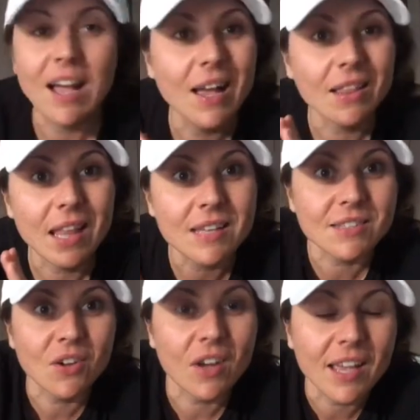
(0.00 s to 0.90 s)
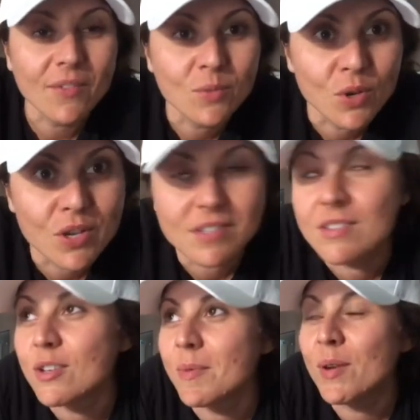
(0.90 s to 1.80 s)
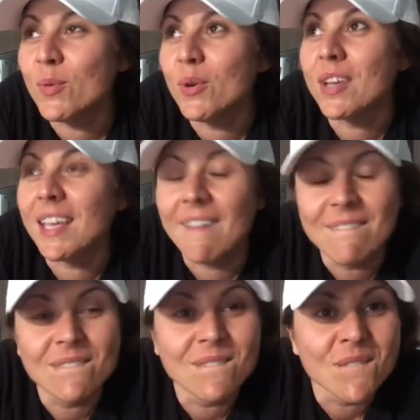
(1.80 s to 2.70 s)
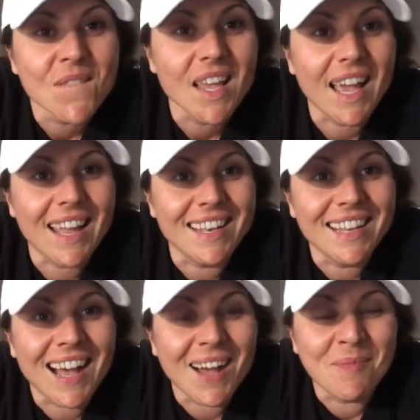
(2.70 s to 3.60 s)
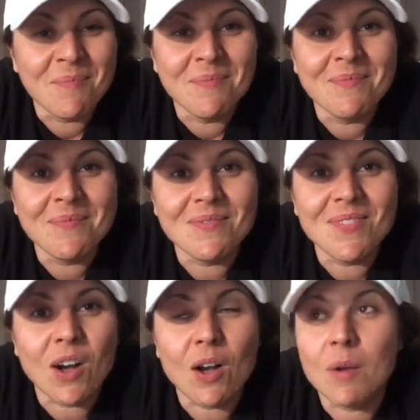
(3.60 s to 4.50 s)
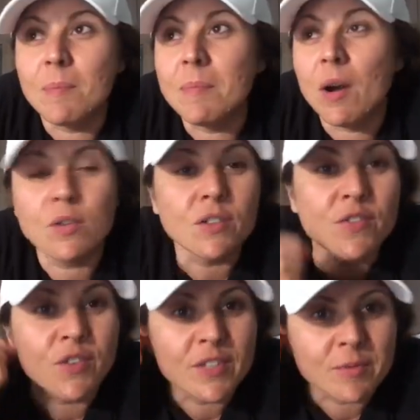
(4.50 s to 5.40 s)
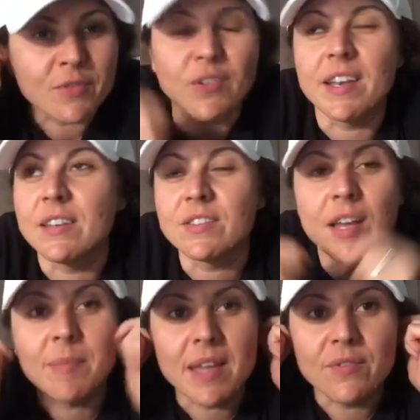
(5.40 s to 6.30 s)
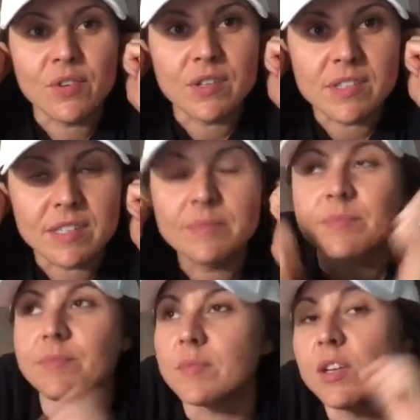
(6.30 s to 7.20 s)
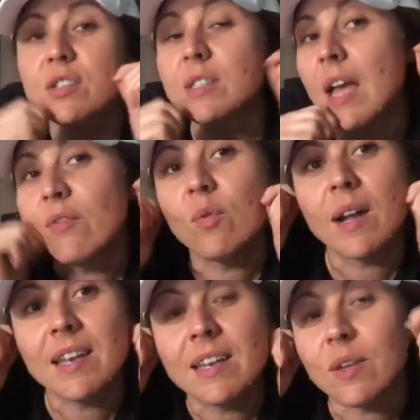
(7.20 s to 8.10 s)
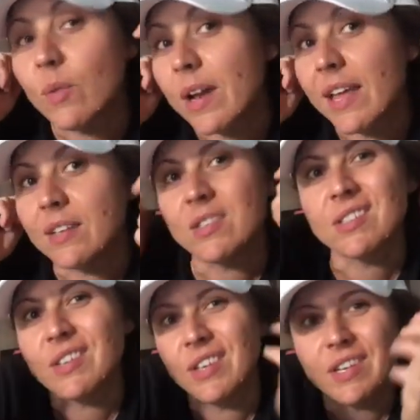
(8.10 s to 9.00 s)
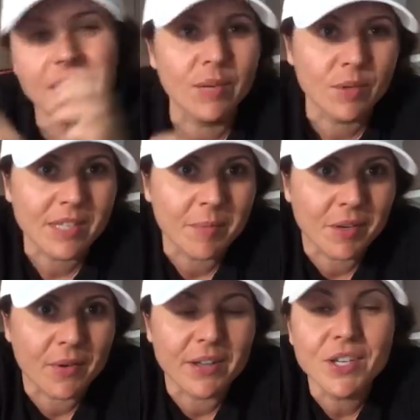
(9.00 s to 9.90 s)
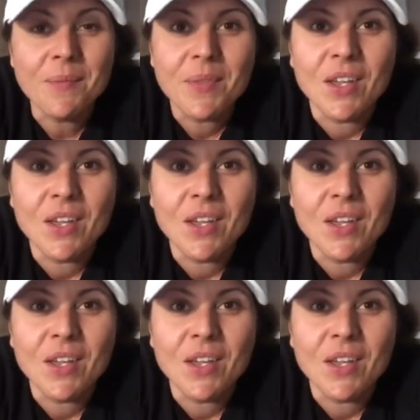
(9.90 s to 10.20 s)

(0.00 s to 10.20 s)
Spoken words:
Last night, even worse. So I'm out walking and I was on the phone to my friend, so I have my headphones in. I usually have one in and one out just so you can hear what's happening around you.